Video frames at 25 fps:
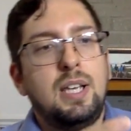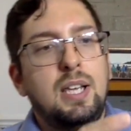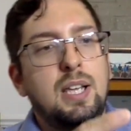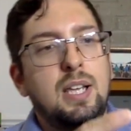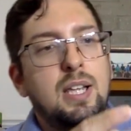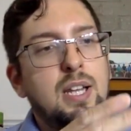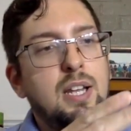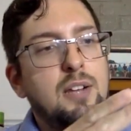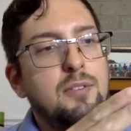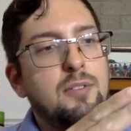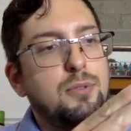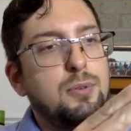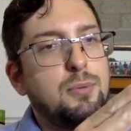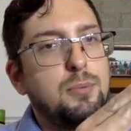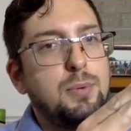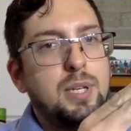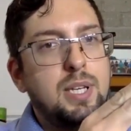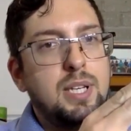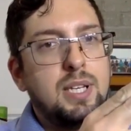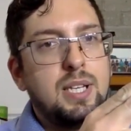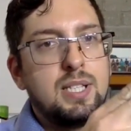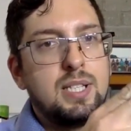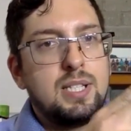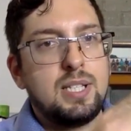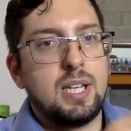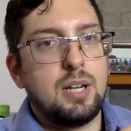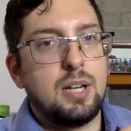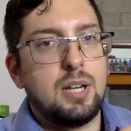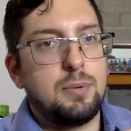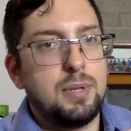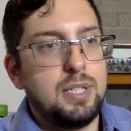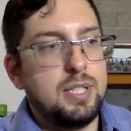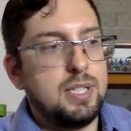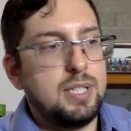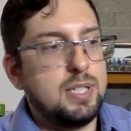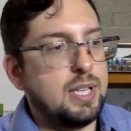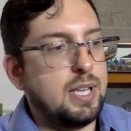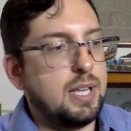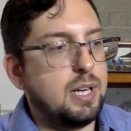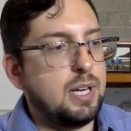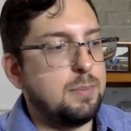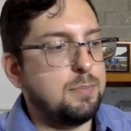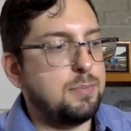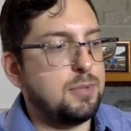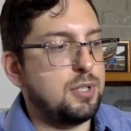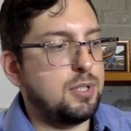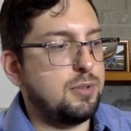and every week it's already set up.